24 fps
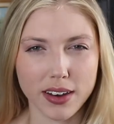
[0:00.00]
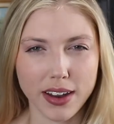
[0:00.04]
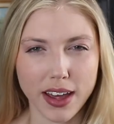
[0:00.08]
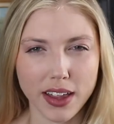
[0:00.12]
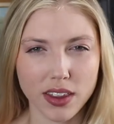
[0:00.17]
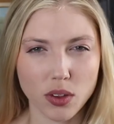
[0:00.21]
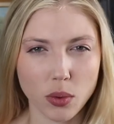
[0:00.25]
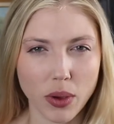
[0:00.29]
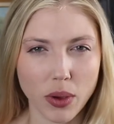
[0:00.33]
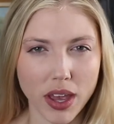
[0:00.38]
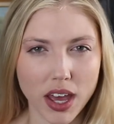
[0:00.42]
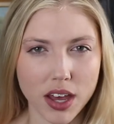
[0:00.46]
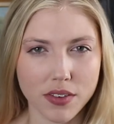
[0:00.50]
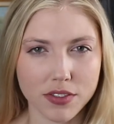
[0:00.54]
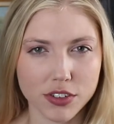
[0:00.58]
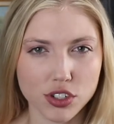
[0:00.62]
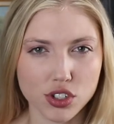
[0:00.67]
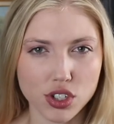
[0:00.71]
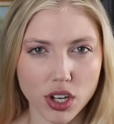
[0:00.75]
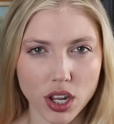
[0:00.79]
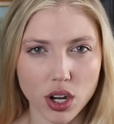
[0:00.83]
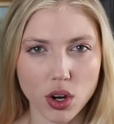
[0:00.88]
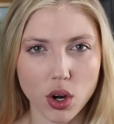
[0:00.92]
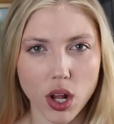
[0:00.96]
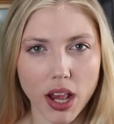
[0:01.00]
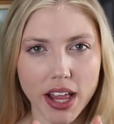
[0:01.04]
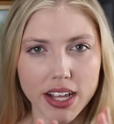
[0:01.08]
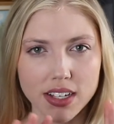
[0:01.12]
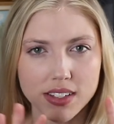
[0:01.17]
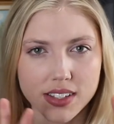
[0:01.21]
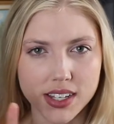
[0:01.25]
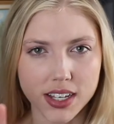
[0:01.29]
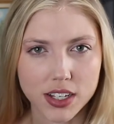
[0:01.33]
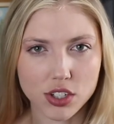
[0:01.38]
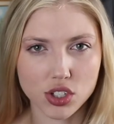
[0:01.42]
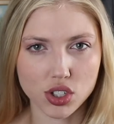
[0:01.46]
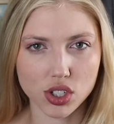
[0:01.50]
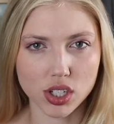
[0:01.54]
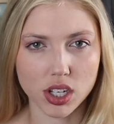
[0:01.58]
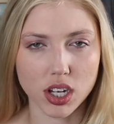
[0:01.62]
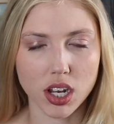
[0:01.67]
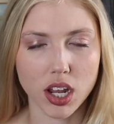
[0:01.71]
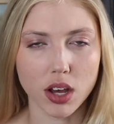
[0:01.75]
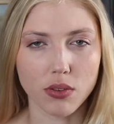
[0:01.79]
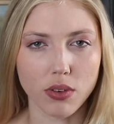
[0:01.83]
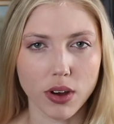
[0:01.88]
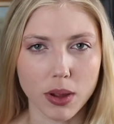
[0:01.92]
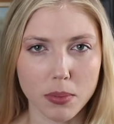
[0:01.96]
Now that we have a
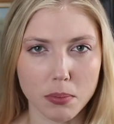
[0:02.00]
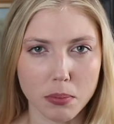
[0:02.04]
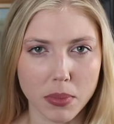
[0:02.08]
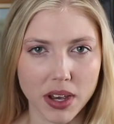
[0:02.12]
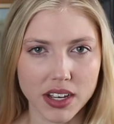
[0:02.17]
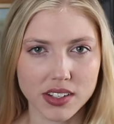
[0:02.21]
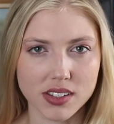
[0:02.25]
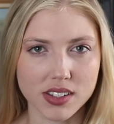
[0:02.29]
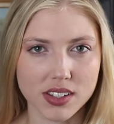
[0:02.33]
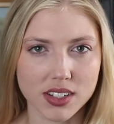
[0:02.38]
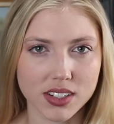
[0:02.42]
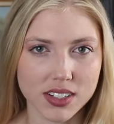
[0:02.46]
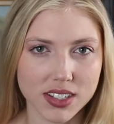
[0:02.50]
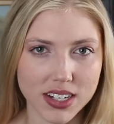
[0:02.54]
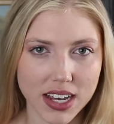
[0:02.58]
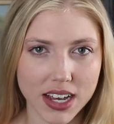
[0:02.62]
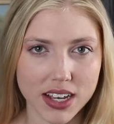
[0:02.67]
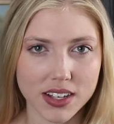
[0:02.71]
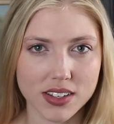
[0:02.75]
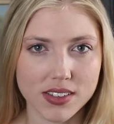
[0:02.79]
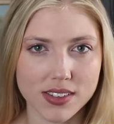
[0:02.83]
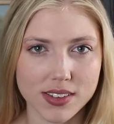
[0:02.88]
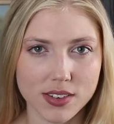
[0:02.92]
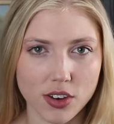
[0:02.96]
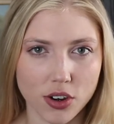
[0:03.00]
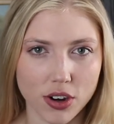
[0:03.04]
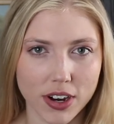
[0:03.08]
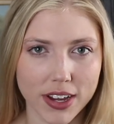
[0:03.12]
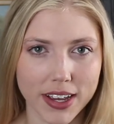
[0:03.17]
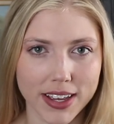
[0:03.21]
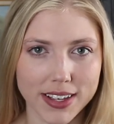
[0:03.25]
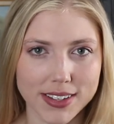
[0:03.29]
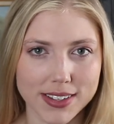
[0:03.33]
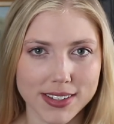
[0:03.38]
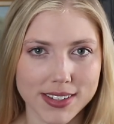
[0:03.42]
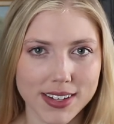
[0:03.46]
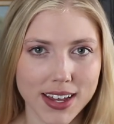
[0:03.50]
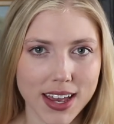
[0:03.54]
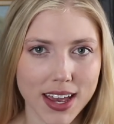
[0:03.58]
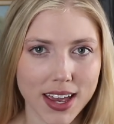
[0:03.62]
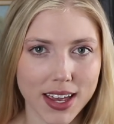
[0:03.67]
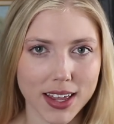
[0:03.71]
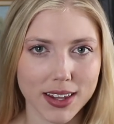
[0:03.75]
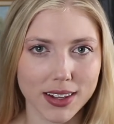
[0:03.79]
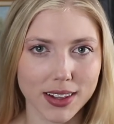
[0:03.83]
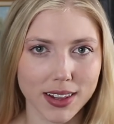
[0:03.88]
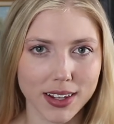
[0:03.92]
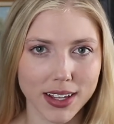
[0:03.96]
generalization of what Musk does during his
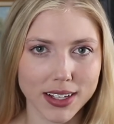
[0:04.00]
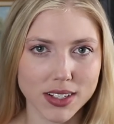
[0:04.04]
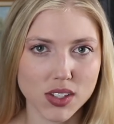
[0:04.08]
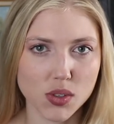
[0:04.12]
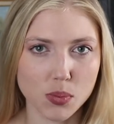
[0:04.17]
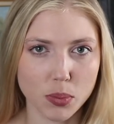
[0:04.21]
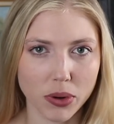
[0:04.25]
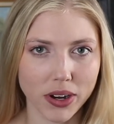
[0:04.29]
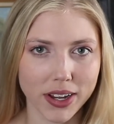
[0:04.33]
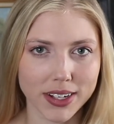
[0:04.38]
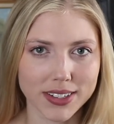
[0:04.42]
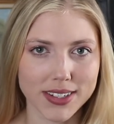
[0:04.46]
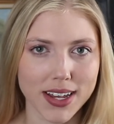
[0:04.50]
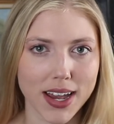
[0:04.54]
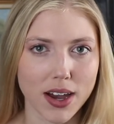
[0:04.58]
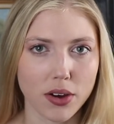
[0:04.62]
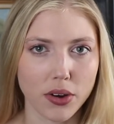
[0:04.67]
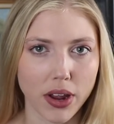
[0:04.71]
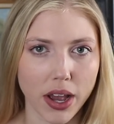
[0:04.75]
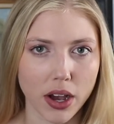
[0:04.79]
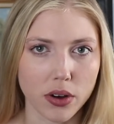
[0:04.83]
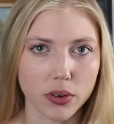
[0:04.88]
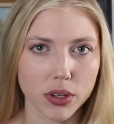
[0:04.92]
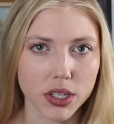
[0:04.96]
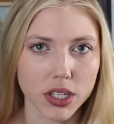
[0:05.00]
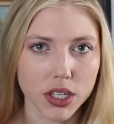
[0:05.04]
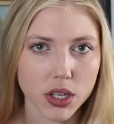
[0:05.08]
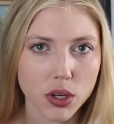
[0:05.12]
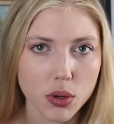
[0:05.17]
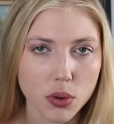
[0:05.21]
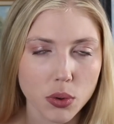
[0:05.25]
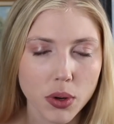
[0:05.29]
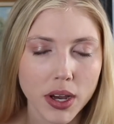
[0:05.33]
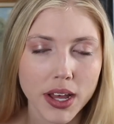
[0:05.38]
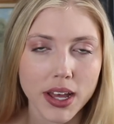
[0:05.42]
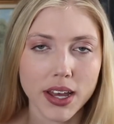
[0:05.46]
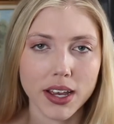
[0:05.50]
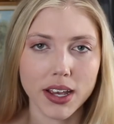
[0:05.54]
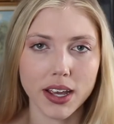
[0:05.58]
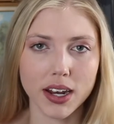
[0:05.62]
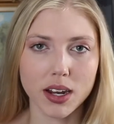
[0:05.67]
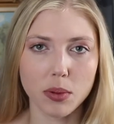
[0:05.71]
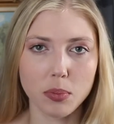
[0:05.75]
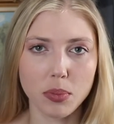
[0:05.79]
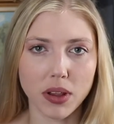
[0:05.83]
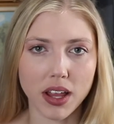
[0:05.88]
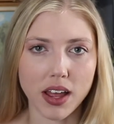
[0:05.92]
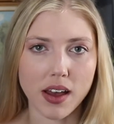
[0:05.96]
day, let's break down how you can
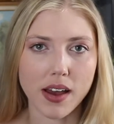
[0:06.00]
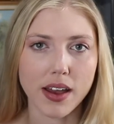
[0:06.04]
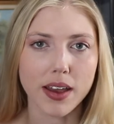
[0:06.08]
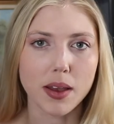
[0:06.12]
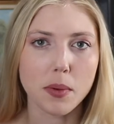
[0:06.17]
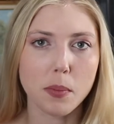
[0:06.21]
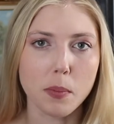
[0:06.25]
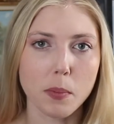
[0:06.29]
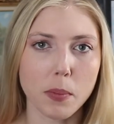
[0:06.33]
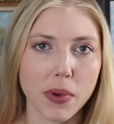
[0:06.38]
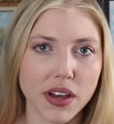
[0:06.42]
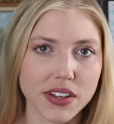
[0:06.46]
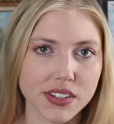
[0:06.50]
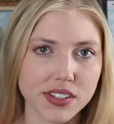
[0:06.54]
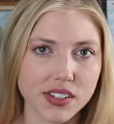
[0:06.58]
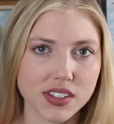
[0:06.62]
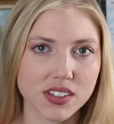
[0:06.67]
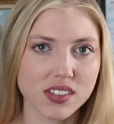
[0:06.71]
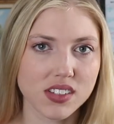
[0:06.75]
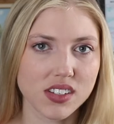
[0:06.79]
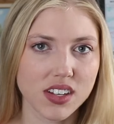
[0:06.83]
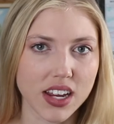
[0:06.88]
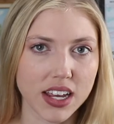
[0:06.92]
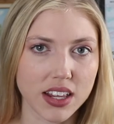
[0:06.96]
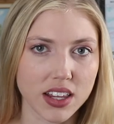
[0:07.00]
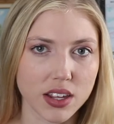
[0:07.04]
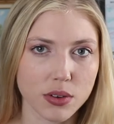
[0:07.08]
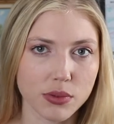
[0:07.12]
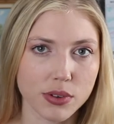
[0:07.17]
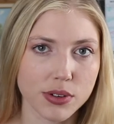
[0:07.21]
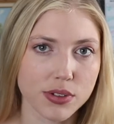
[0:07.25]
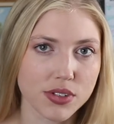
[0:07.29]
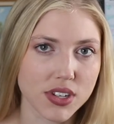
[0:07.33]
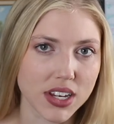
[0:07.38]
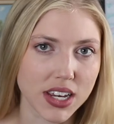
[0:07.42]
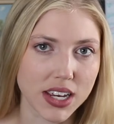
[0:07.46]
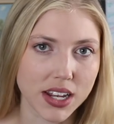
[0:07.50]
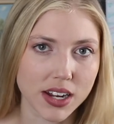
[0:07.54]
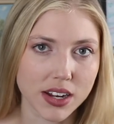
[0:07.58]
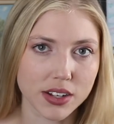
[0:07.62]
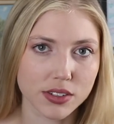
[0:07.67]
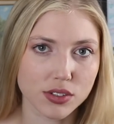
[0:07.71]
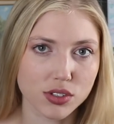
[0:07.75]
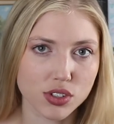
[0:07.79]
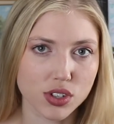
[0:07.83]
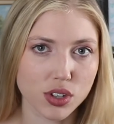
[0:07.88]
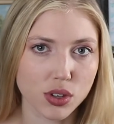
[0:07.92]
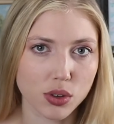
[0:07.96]
apply Musk's daily routine
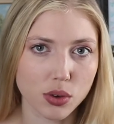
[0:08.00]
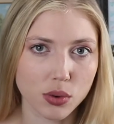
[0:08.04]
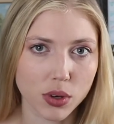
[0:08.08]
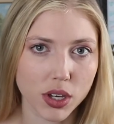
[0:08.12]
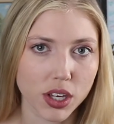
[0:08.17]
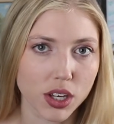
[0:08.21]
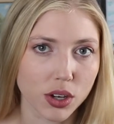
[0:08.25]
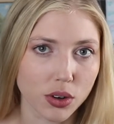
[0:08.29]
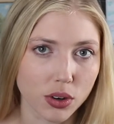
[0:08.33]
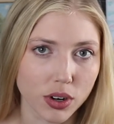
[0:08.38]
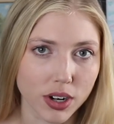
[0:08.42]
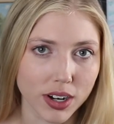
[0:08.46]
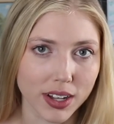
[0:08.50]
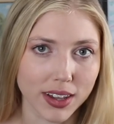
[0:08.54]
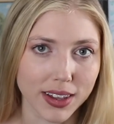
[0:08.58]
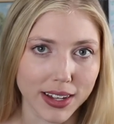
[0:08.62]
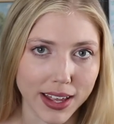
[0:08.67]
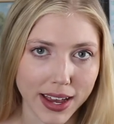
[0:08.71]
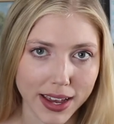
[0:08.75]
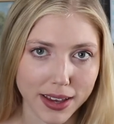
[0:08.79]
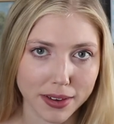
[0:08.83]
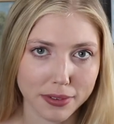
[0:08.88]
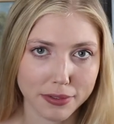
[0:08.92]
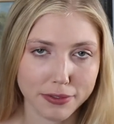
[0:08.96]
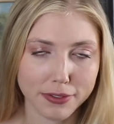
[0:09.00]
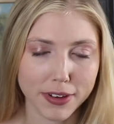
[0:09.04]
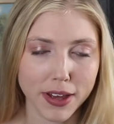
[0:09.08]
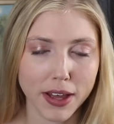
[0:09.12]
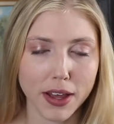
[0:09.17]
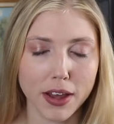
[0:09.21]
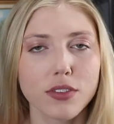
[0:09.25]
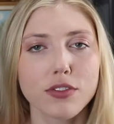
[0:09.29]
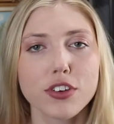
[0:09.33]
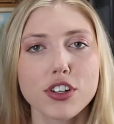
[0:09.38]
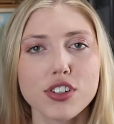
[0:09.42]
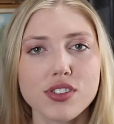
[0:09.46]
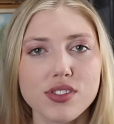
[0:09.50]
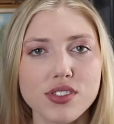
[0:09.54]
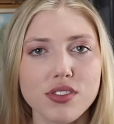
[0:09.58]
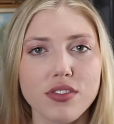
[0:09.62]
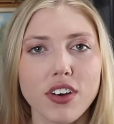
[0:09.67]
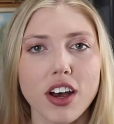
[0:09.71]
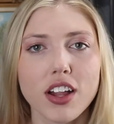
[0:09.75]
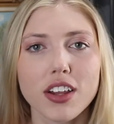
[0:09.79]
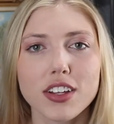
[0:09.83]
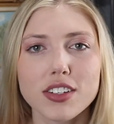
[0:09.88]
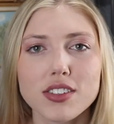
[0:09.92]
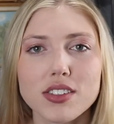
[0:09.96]
to your life. First of
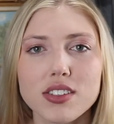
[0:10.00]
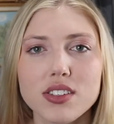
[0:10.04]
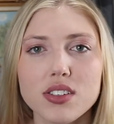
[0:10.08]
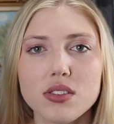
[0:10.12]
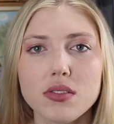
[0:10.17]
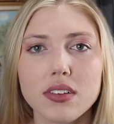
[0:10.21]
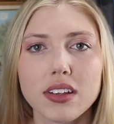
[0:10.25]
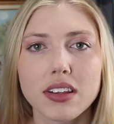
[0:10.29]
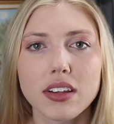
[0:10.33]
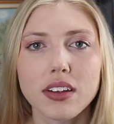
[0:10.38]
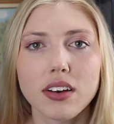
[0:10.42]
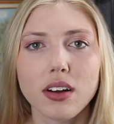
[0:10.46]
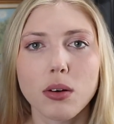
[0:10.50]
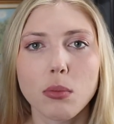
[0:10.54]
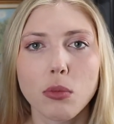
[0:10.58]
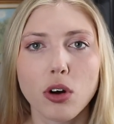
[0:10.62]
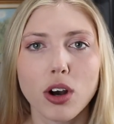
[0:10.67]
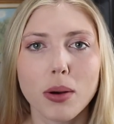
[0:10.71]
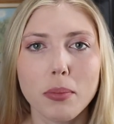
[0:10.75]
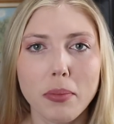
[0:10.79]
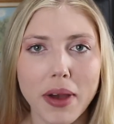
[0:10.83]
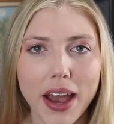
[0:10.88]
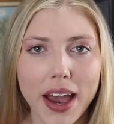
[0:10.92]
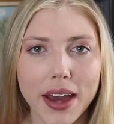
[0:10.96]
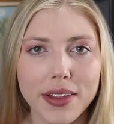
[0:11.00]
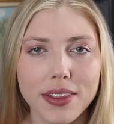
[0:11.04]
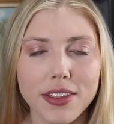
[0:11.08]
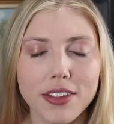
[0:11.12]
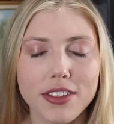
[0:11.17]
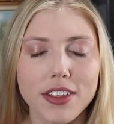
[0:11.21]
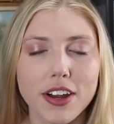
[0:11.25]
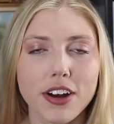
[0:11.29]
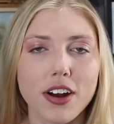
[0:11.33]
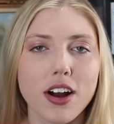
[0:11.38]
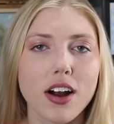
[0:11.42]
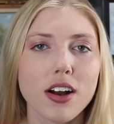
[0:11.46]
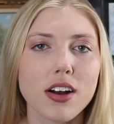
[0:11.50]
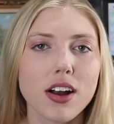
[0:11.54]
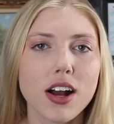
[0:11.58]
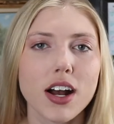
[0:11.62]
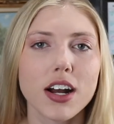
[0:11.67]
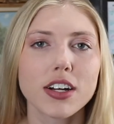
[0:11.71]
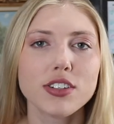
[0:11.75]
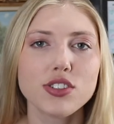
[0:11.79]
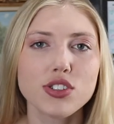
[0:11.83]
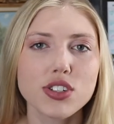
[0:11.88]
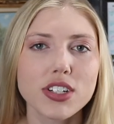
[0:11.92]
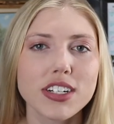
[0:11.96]
all, let's do a little more math. There are
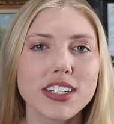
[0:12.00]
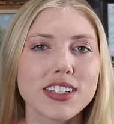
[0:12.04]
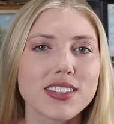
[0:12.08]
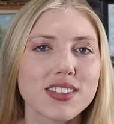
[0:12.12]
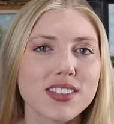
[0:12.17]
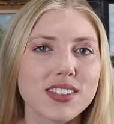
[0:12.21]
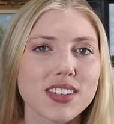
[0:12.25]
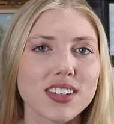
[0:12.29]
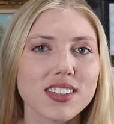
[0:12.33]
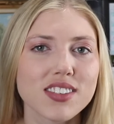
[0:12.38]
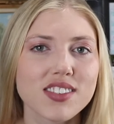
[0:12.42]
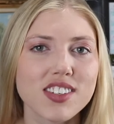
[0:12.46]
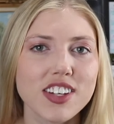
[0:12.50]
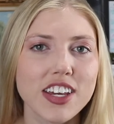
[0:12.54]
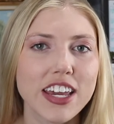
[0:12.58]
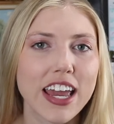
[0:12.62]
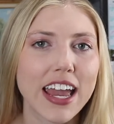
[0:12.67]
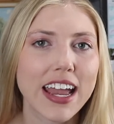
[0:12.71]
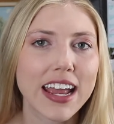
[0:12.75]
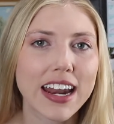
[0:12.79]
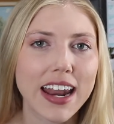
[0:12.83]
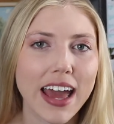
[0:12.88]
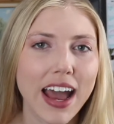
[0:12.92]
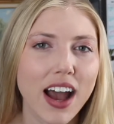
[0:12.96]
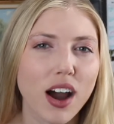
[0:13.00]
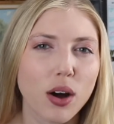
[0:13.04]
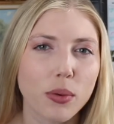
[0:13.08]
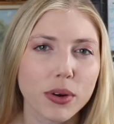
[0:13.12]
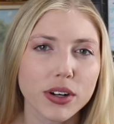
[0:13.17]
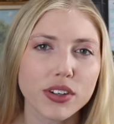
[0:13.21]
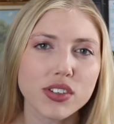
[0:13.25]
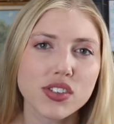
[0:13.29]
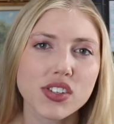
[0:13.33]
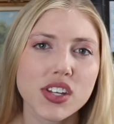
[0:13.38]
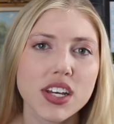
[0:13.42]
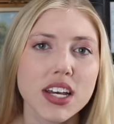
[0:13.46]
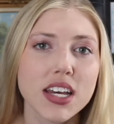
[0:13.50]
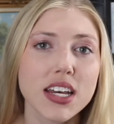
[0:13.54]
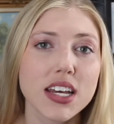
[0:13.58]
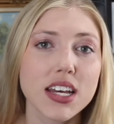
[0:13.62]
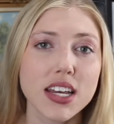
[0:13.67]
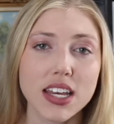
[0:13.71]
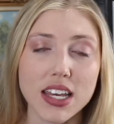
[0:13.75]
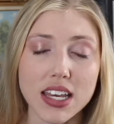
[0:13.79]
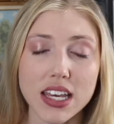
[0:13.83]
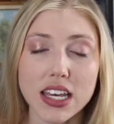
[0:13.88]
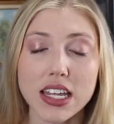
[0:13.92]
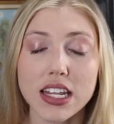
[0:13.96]
168 hours
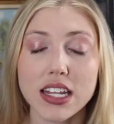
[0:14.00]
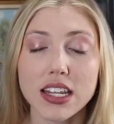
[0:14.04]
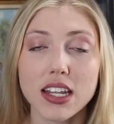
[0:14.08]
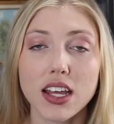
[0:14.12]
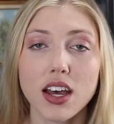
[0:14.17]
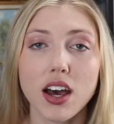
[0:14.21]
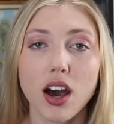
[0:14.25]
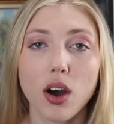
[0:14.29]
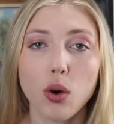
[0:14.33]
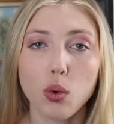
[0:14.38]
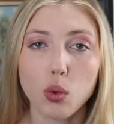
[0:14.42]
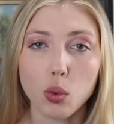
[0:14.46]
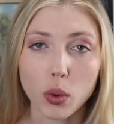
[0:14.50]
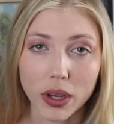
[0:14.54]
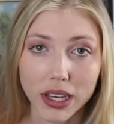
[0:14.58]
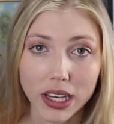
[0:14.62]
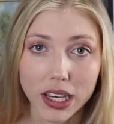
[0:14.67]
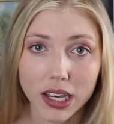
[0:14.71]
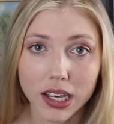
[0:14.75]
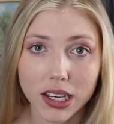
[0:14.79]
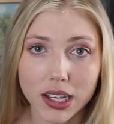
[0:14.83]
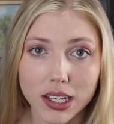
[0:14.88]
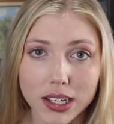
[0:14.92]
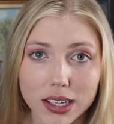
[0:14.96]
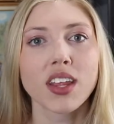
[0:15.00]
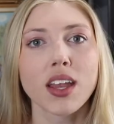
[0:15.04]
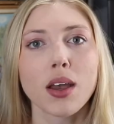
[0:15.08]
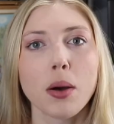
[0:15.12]
in a week.